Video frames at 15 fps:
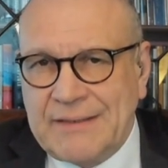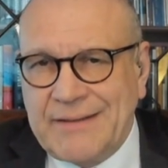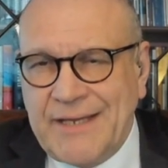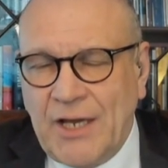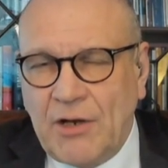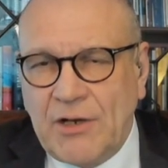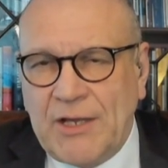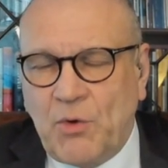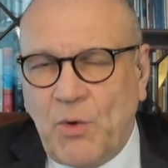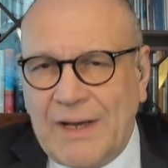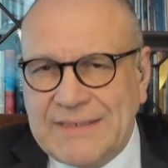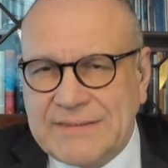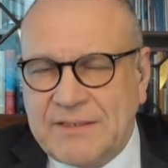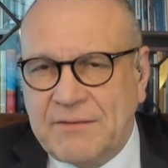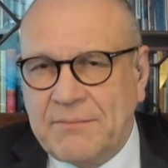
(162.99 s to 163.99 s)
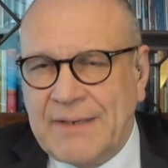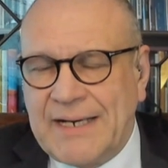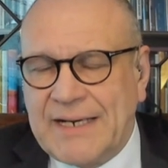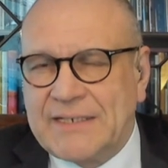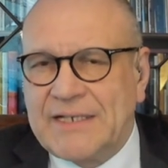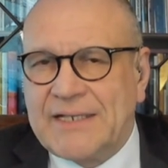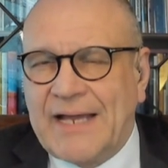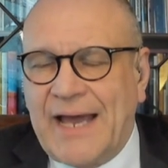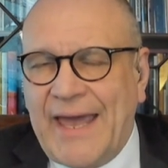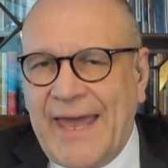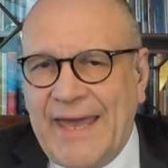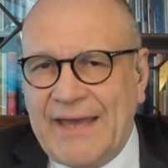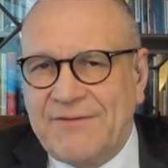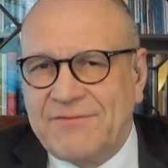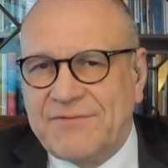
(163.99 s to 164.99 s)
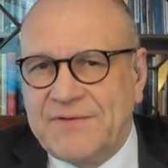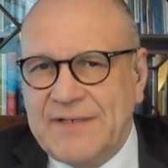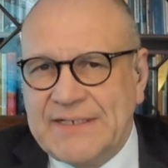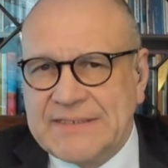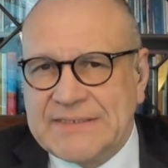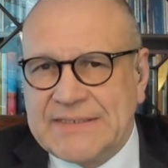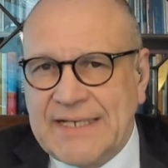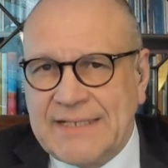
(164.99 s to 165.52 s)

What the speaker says: The only question mark that I have is